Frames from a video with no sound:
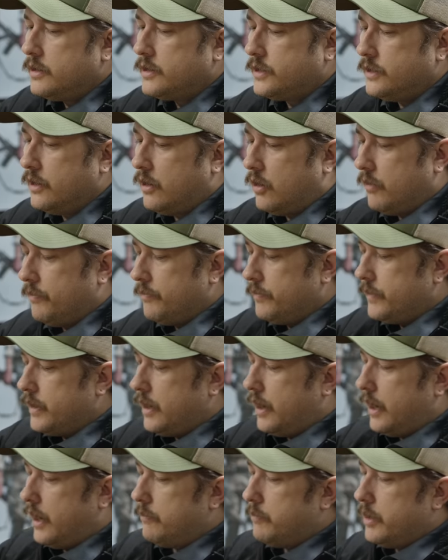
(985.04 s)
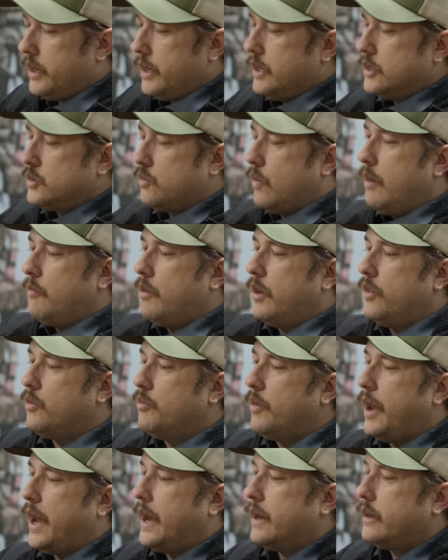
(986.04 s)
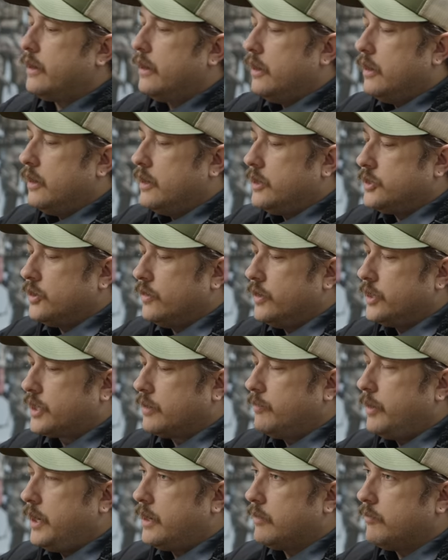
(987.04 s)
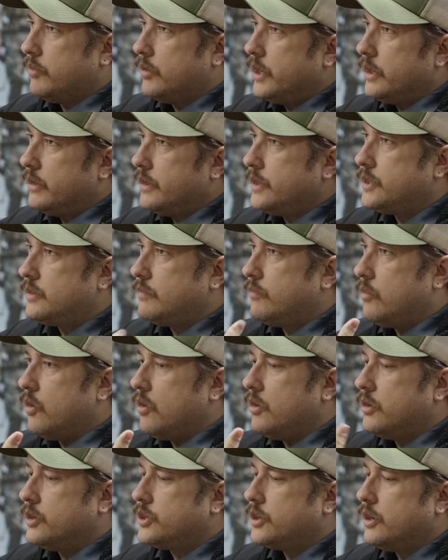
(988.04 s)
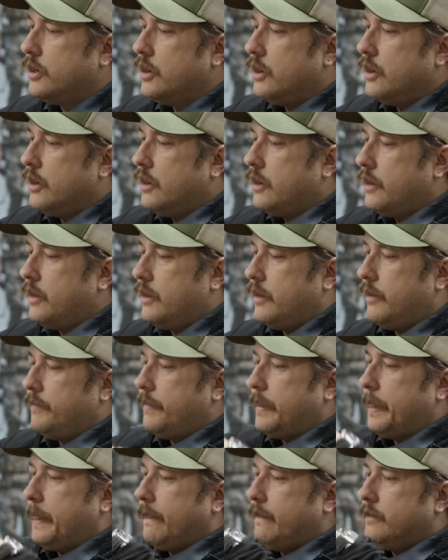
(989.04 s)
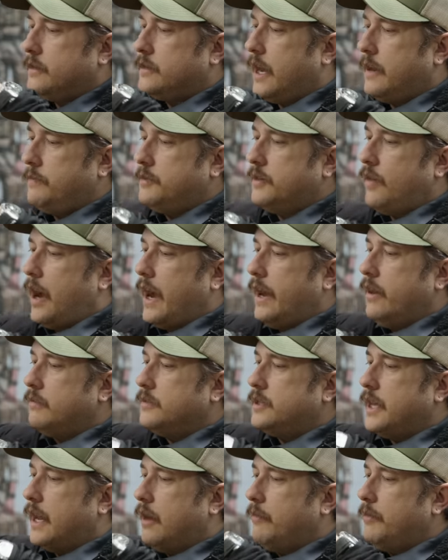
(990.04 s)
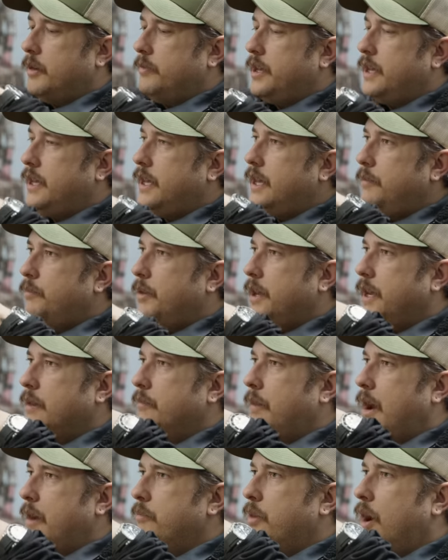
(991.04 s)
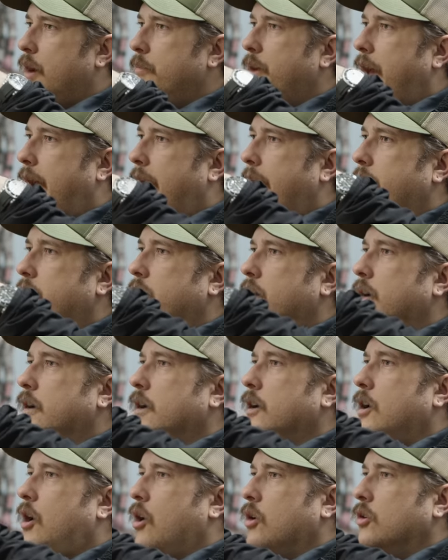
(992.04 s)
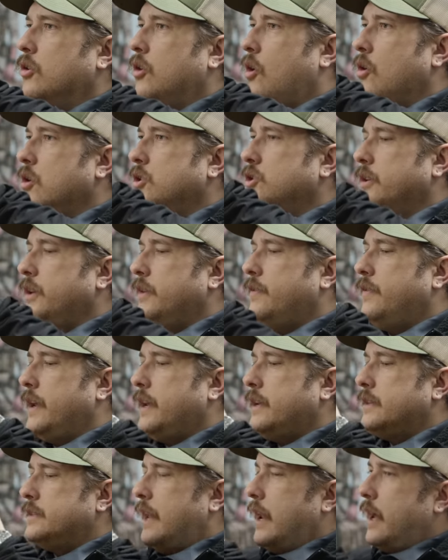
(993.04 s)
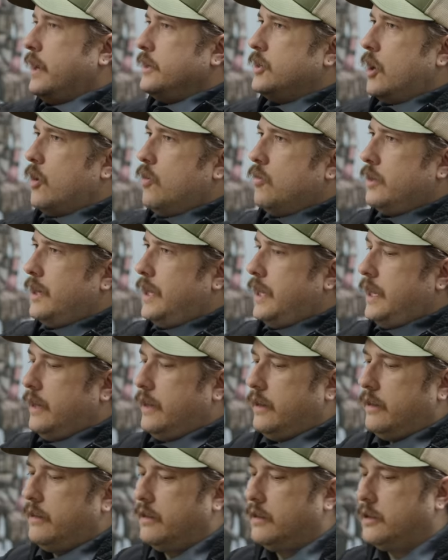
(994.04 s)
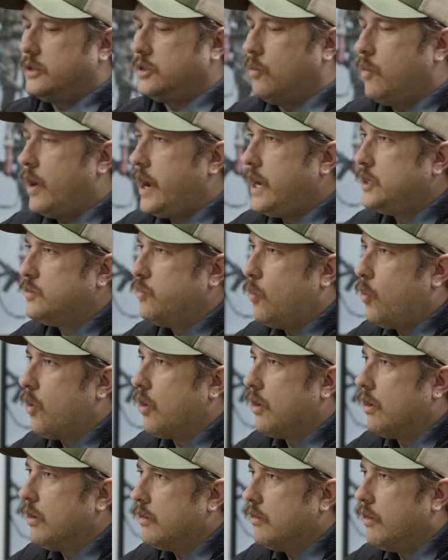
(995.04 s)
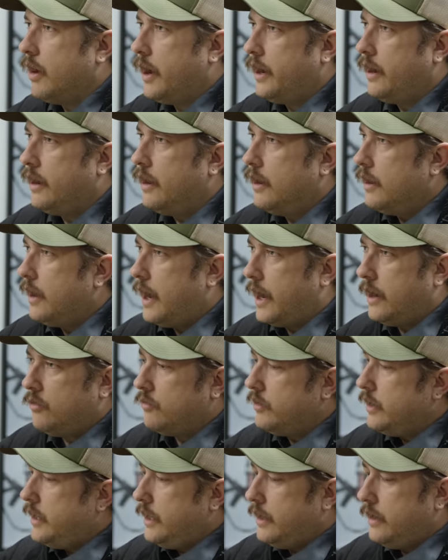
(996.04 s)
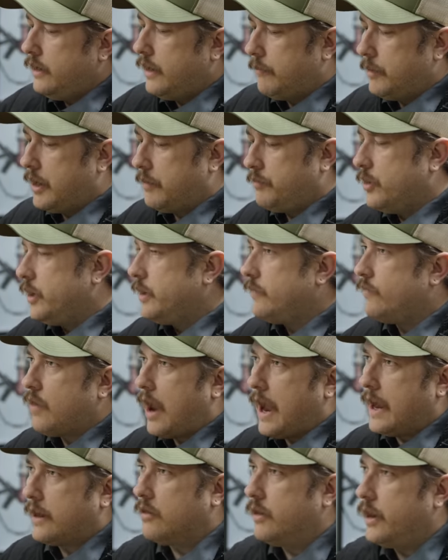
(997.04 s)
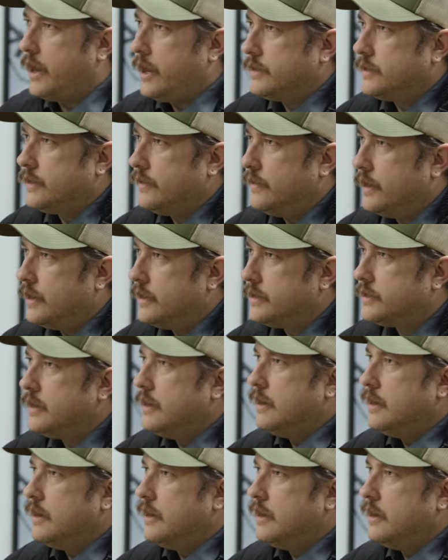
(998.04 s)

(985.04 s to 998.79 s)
still. But it is a wet weather bag, so this can be completely submerged. Types of items that I'm going to be keeping in my butt pack are largely things that I don't need to wage war, right? I'm not putting frag grenades in this.